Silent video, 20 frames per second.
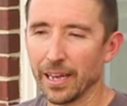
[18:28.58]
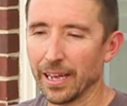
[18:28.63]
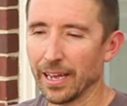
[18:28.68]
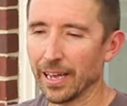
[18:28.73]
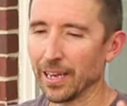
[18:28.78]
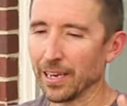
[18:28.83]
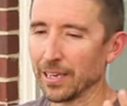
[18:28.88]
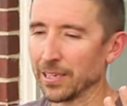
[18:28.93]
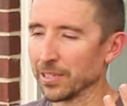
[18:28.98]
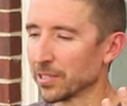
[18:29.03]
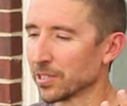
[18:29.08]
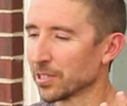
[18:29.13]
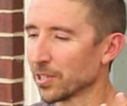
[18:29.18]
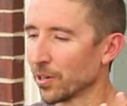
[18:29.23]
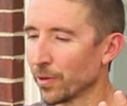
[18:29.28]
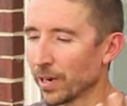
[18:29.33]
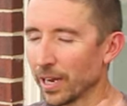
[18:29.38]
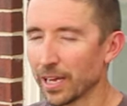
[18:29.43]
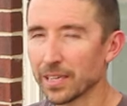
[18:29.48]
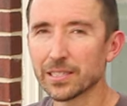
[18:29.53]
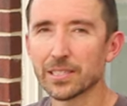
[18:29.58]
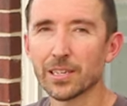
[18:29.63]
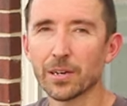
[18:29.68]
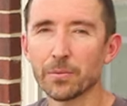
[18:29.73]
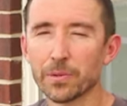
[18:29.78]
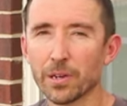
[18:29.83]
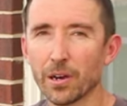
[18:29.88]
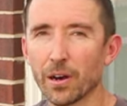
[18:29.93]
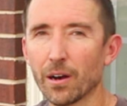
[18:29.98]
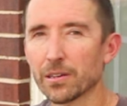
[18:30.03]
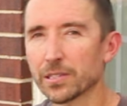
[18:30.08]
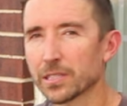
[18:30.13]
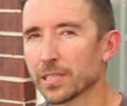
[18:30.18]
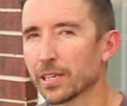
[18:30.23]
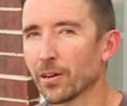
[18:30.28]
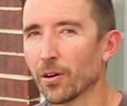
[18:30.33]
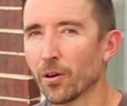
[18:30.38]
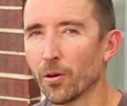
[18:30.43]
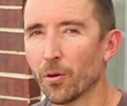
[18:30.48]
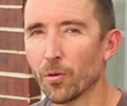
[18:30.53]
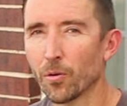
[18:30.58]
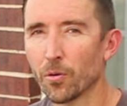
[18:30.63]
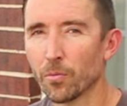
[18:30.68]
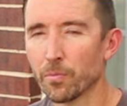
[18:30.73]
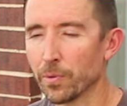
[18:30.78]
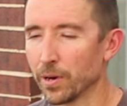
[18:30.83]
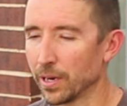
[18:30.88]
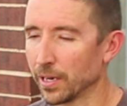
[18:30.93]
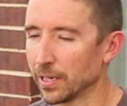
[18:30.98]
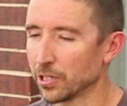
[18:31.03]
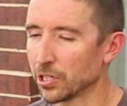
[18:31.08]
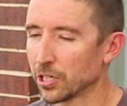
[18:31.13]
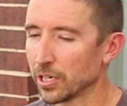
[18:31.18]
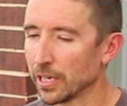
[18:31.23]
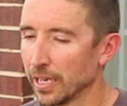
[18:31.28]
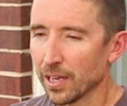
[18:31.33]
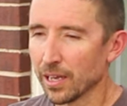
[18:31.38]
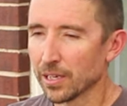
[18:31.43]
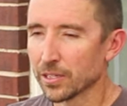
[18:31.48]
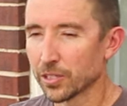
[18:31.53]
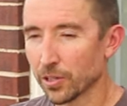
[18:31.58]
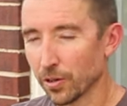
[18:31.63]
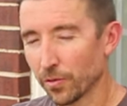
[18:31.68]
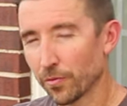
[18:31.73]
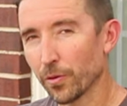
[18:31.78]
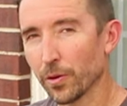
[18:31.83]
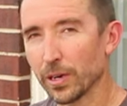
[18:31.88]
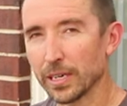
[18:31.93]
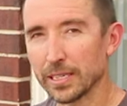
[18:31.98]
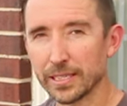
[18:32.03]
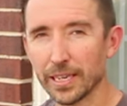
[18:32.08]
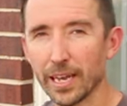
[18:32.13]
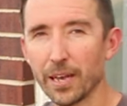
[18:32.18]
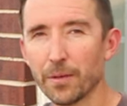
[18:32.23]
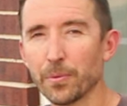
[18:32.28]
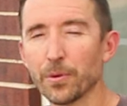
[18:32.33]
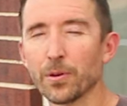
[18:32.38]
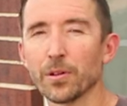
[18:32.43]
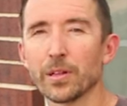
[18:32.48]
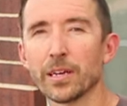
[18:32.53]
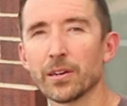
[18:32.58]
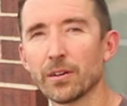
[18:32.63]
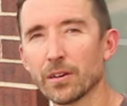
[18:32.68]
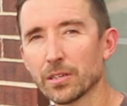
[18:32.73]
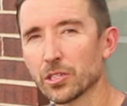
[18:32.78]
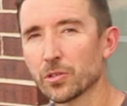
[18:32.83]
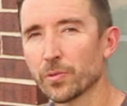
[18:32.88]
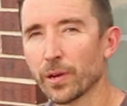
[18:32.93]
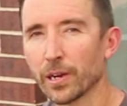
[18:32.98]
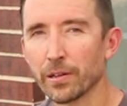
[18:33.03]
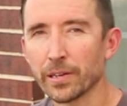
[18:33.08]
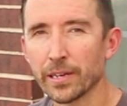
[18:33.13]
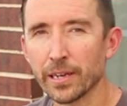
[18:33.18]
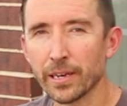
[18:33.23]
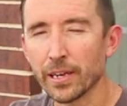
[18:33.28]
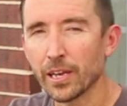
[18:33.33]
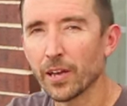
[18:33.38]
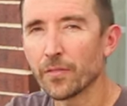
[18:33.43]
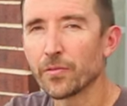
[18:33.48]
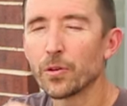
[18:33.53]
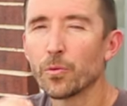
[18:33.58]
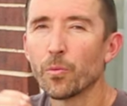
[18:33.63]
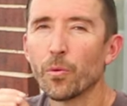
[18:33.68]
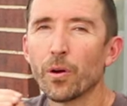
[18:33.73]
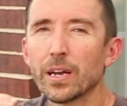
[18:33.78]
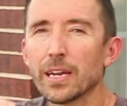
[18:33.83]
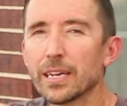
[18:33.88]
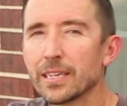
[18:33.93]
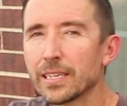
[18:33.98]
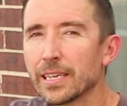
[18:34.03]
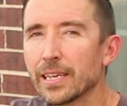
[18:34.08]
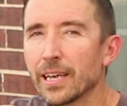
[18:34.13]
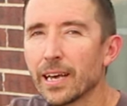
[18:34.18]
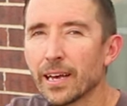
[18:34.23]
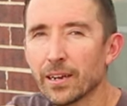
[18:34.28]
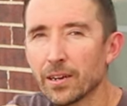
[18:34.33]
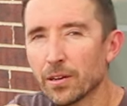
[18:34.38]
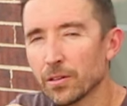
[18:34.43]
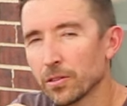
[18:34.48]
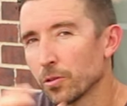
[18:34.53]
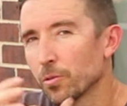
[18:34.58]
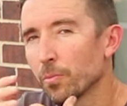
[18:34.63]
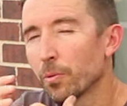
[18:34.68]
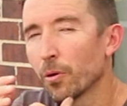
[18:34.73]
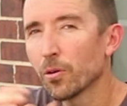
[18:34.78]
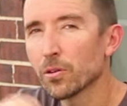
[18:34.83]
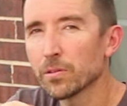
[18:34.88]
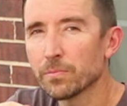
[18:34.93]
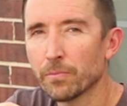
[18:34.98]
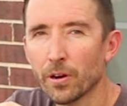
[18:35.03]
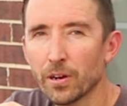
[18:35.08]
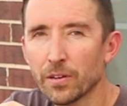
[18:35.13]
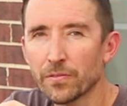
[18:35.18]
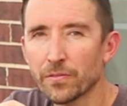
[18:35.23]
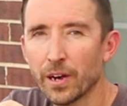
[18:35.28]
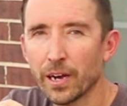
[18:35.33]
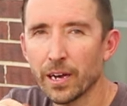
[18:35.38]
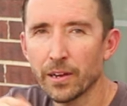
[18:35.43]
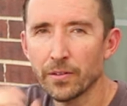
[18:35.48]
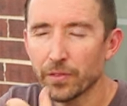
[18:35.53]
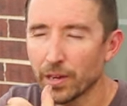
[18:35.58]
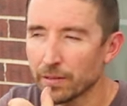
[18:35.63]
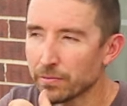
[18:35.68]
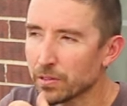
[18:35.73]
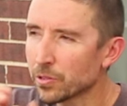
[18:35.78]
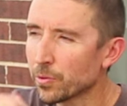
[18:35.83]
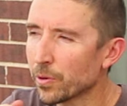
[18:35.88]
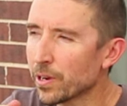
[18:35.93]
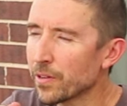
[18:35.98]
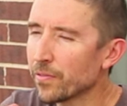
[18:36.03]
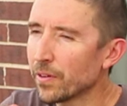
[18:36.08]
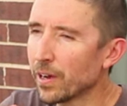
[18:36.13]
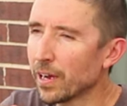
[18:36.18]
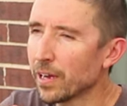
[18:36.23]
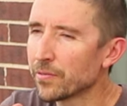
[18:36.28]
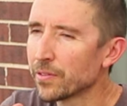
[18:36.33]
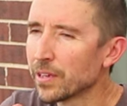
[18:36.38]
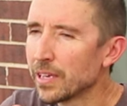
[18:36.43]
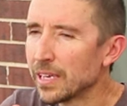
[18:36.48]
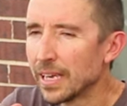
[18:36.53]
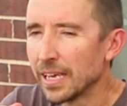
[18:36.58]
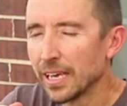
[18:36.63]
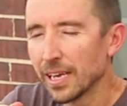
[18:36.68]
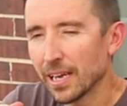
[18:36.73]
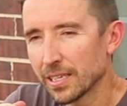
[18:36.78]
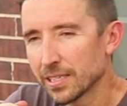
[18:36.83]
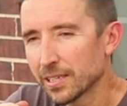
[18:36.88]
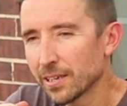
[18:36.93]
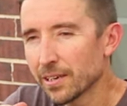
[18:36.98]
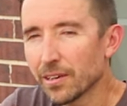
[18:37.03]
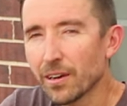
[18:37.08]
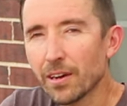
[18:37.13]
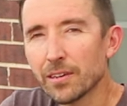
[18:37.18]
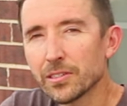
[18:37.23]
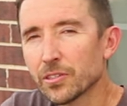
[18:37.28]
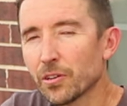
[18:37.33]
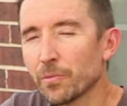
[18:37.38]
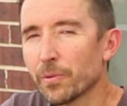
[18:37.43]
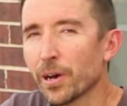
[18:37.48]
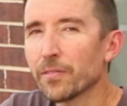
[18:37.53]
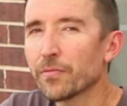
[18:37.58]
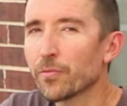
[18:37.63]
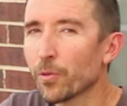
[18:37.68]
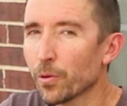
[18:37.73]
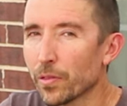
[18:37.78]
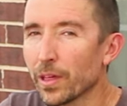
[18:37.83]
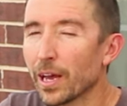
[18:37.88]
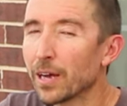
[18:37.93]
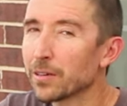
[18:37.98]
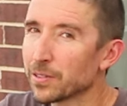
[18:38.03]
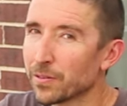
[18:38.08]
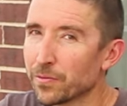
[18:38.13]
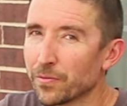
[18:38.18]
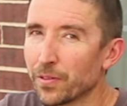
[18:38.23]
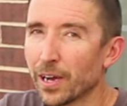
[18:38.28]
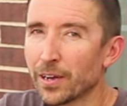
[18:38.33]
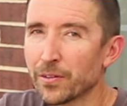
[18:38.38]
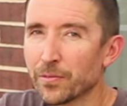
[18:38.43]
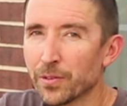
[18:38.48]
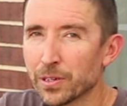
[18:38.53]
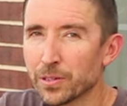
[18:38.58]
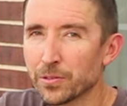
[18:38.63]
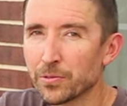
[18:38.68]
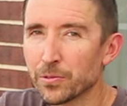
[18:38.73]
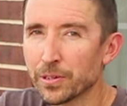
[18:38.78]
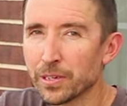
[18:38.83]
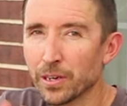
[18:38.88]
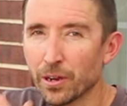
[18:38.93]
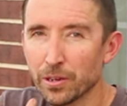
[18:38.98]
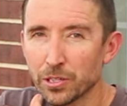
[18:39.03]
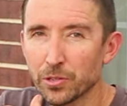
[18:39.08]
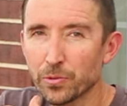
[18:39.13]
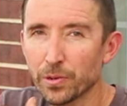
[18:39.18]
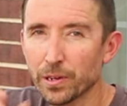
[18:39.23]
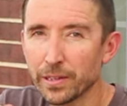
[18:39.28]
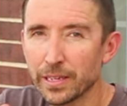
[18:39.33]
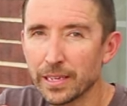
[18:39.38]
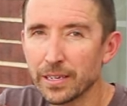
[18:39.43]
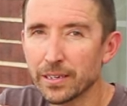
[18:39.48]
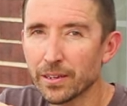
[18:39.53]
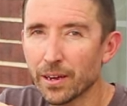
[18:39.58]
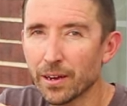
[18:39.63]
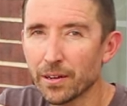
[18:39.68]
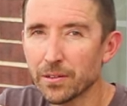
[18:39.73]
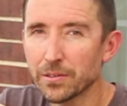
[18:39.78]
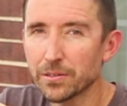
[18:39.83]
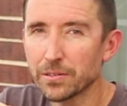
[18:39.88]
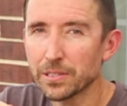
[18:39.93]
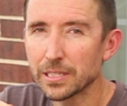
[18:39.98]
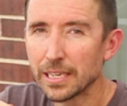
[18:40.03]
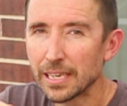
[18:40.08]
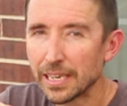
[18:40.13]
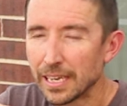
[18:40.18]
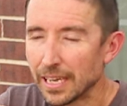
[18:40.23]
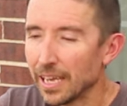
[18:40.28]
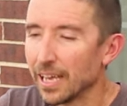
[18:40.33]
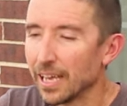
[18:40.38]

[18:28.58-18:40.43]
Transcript: And so it ends up costing a whole bunch. So for example, in Australia, if you wanted to get a Leupold Mk5 5-25, it's gonna cost you about 4,500 Australian dollars.